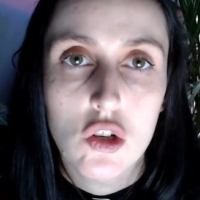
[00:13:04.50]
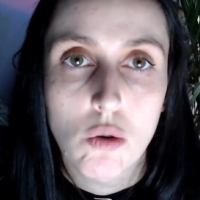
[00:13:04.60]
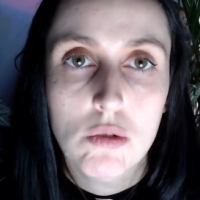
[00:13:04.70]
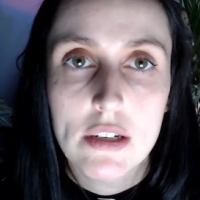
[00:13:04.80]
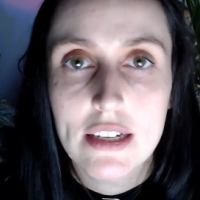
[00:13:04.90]

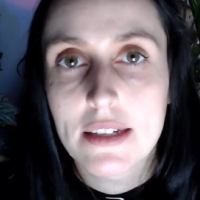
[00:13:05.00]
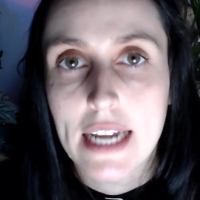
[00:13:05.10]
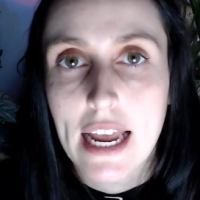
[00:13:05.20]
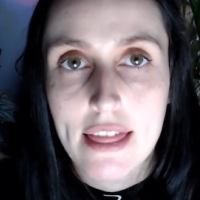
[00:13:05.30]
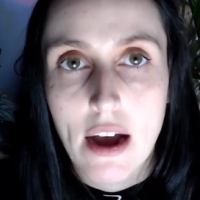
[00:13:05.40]
Soul doesn't
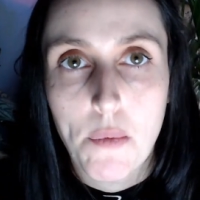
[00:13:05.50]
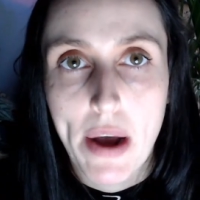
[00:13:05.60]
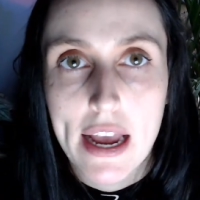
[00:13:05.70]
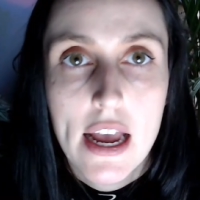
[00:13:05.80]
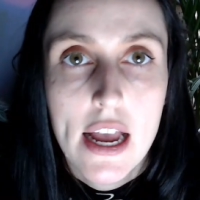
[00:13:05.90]
see it that
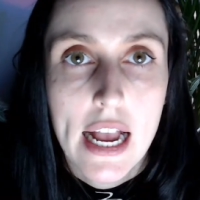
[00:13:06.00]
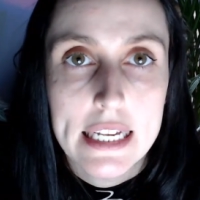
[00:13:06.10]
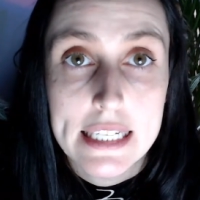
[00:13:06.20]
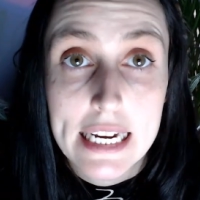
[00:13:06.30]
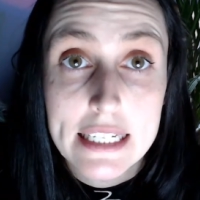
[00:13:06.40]
way.
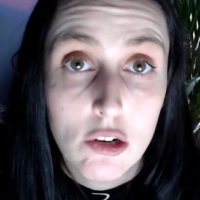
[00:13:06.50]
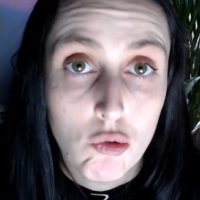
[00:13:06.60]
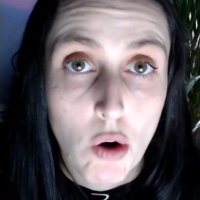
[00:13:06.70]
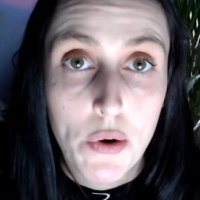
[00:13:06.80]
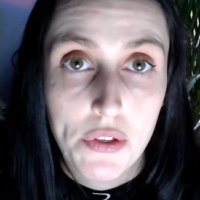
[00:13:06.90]
It sees it
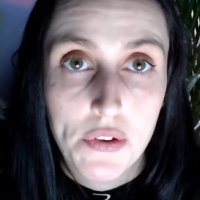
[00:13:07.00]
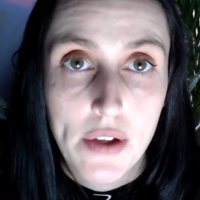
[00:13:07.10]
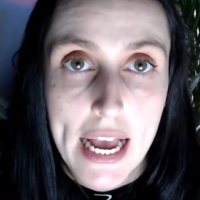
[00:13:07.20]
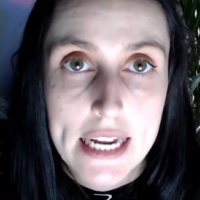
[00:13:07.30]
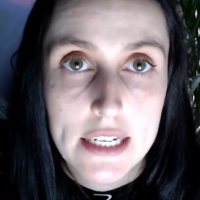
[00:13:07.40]
growth
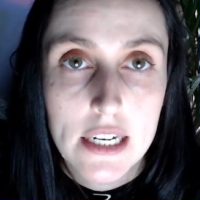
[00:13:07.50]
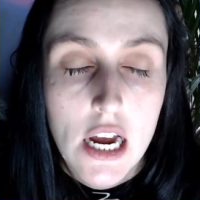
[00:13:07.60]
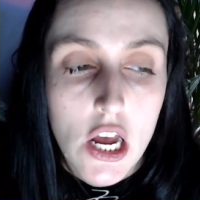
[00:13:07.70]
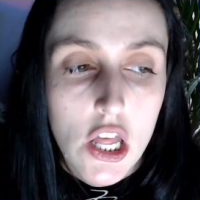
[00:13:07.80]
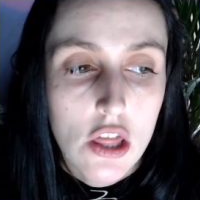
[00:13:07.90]
and
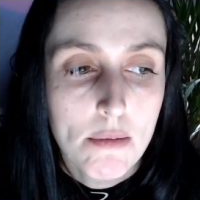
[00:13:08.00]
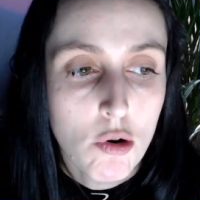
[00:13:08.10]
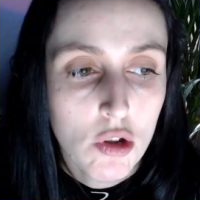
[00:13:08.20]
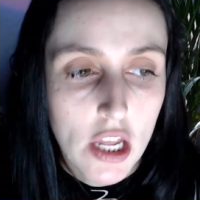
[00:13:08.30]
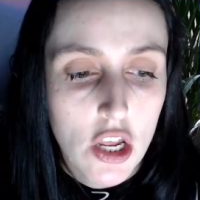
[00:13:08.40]
the
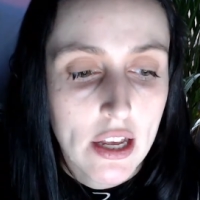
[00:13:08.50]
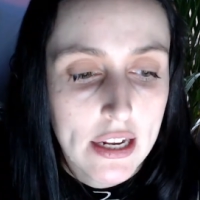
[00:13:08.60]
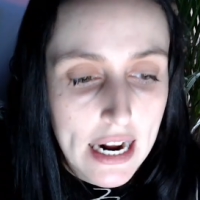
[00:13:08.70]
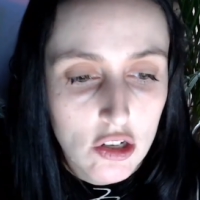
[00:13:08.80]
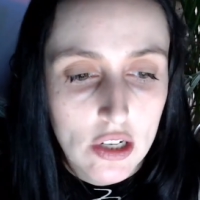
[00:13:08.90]
more that you
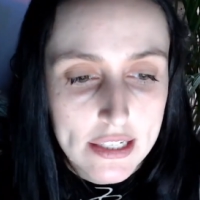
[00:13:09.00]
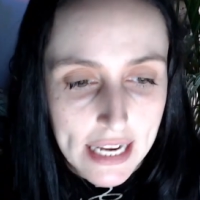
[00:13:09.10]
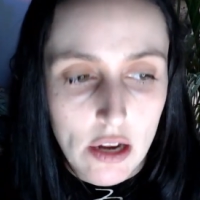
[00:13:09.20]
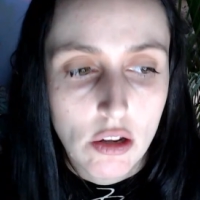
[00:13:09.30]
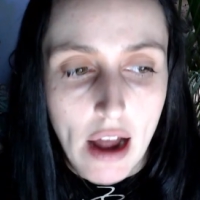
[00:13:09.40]
can actually
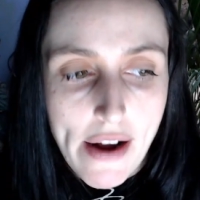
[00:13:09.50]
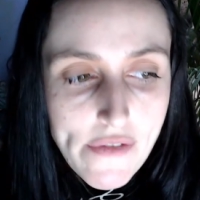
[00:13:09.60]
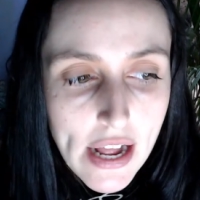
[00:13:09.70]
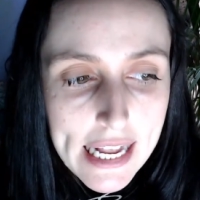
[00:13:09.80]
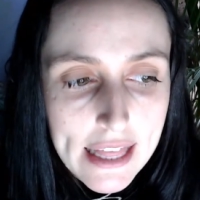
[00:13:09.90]
see your
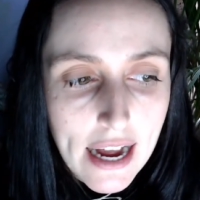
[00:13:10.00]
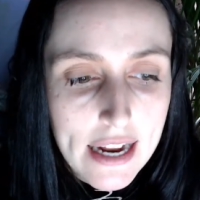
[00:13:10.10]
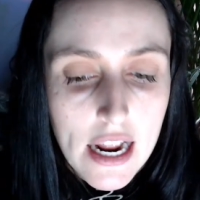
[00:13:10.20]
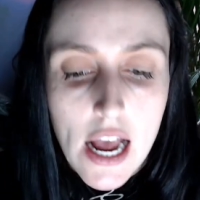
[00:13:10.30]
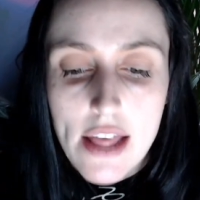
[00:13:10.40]
life like that,